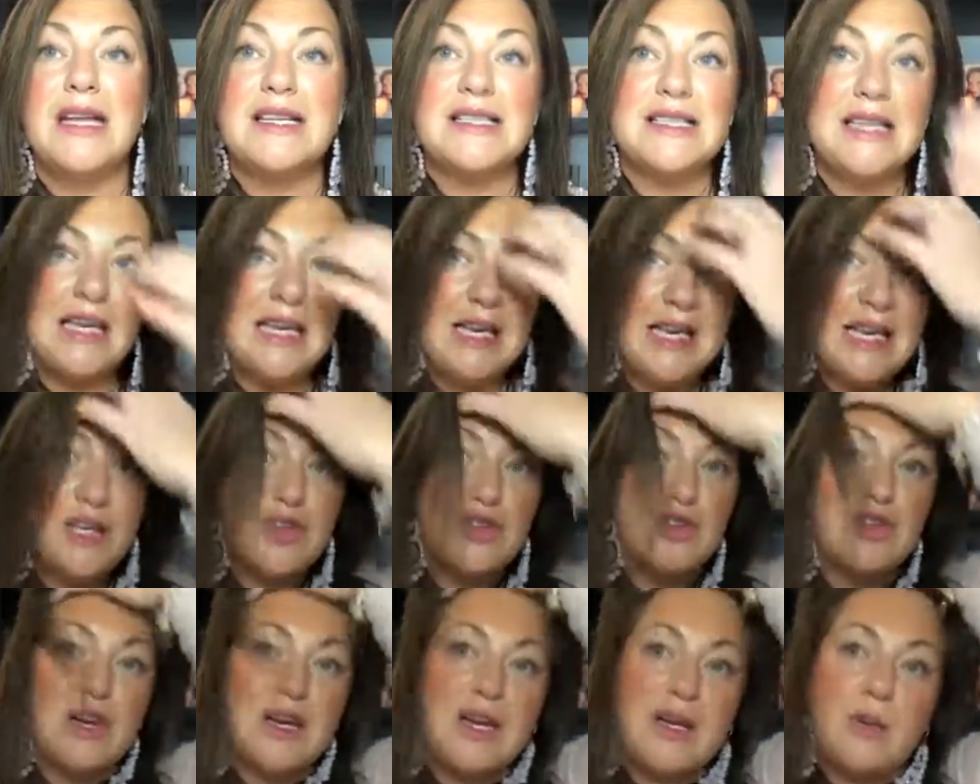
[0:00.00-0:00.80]
It's
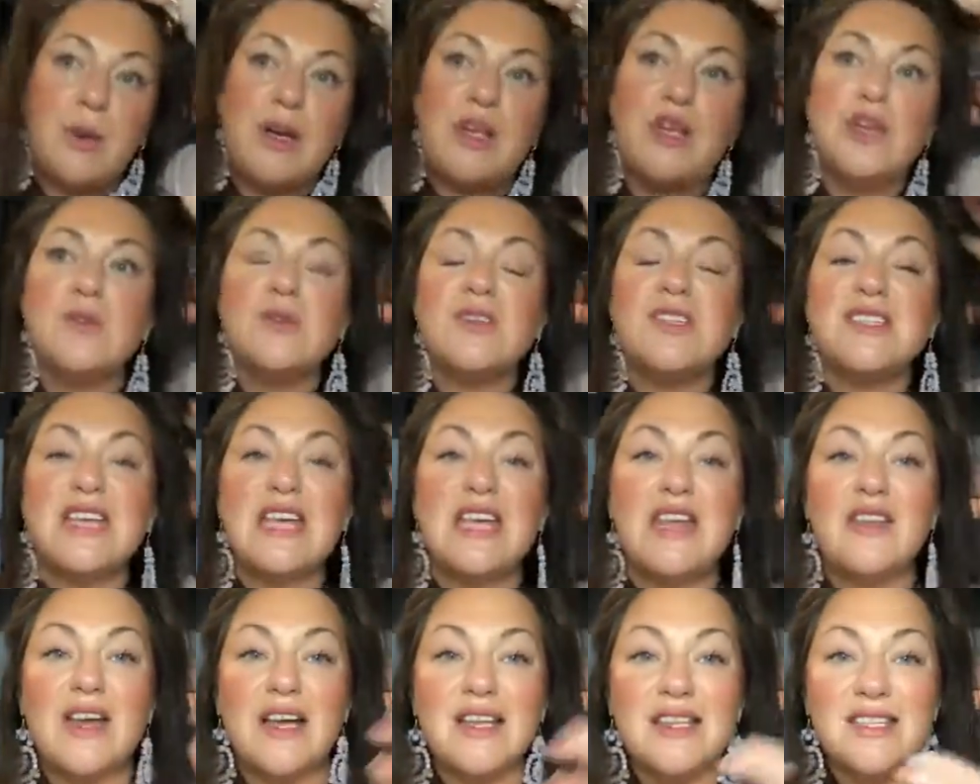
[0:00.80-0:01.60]
literally when you
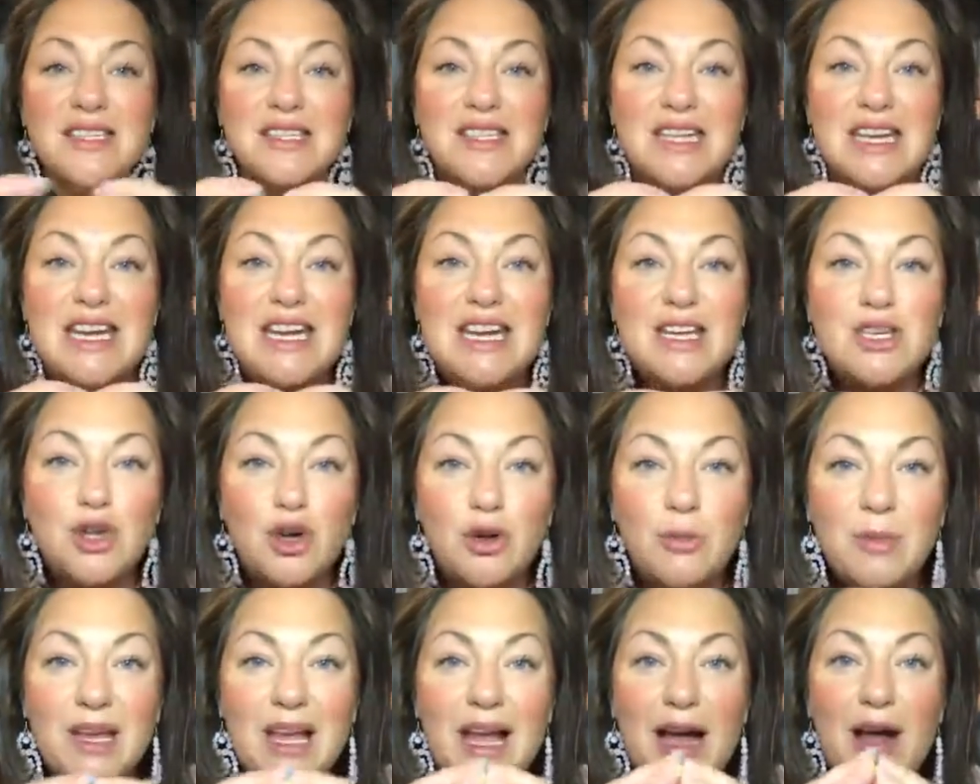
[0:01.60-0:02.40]
see that
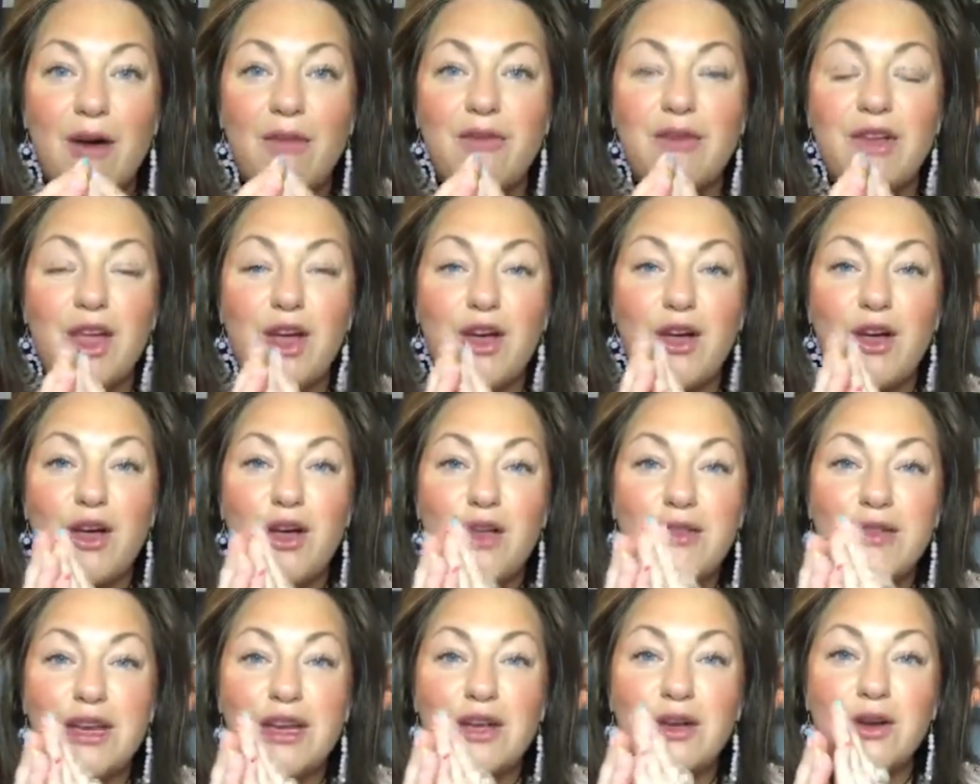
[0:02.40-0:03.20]
seed coming out of the
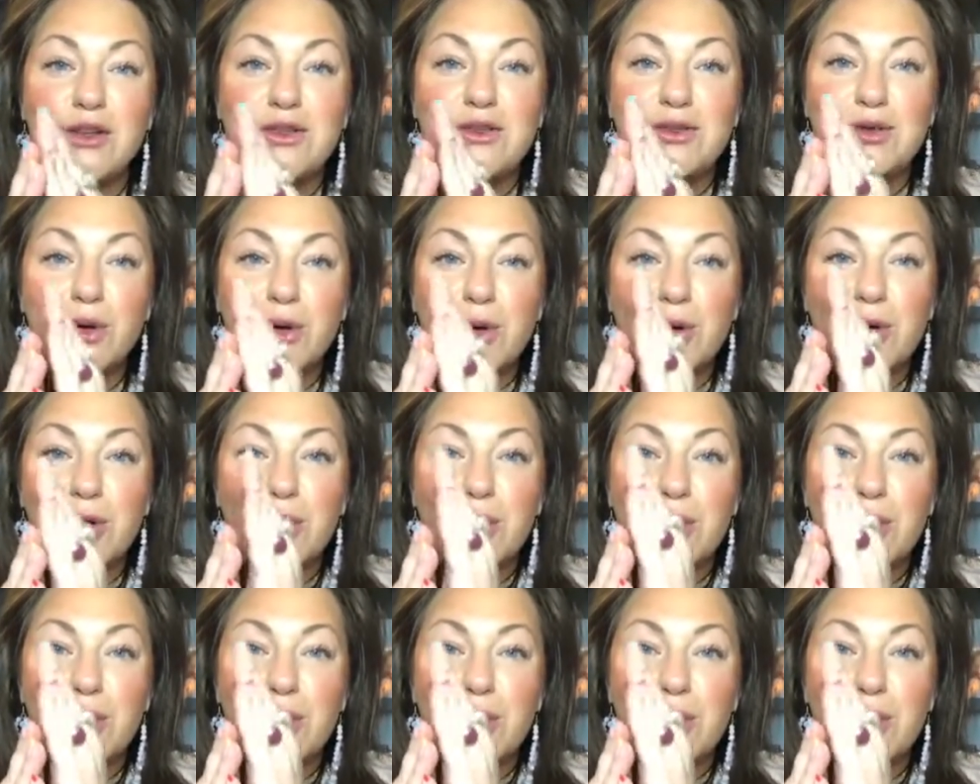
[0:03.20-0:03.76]
earth and it goes